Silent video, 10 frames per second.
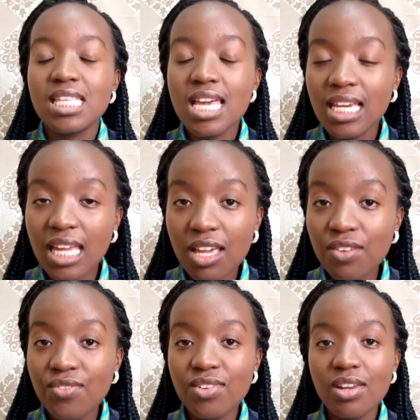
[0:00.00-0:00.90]
in
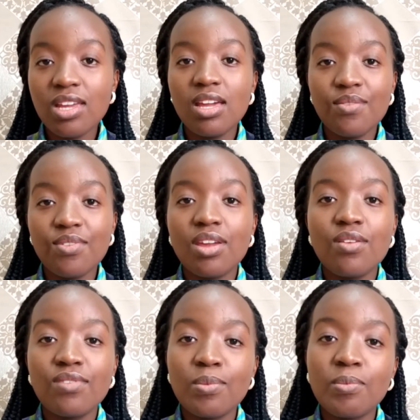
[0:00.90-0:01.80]
every
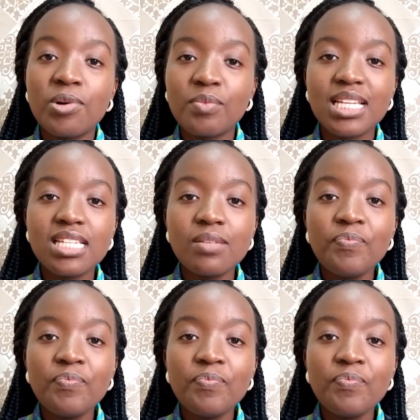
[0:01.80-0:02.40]
moment.